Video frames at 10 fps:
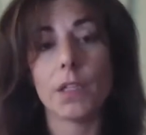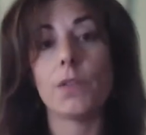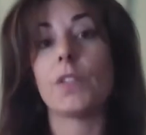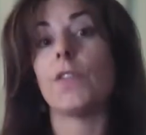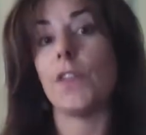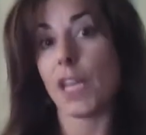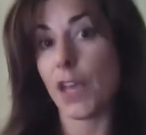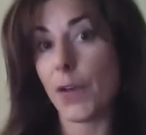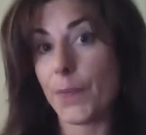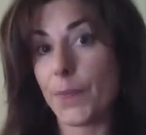use of
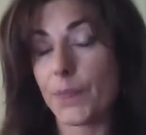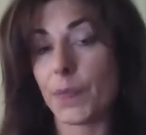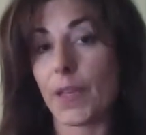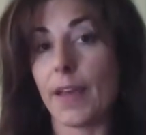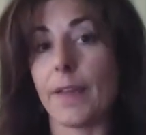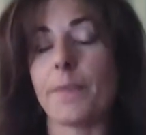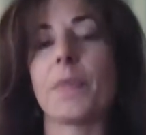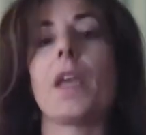video, okay?